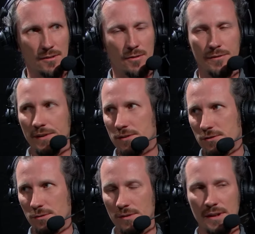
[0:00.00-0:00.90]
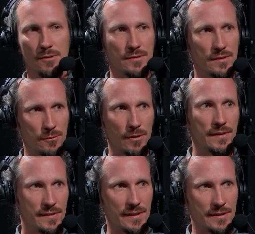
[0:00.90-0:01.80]
the conversation today on the
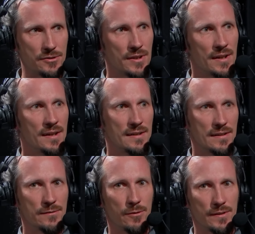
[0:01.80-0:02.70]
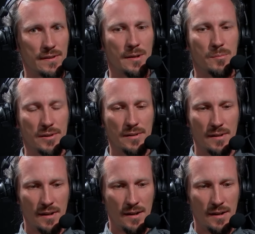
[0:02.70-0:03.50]
Scrolly stage, there's, for example,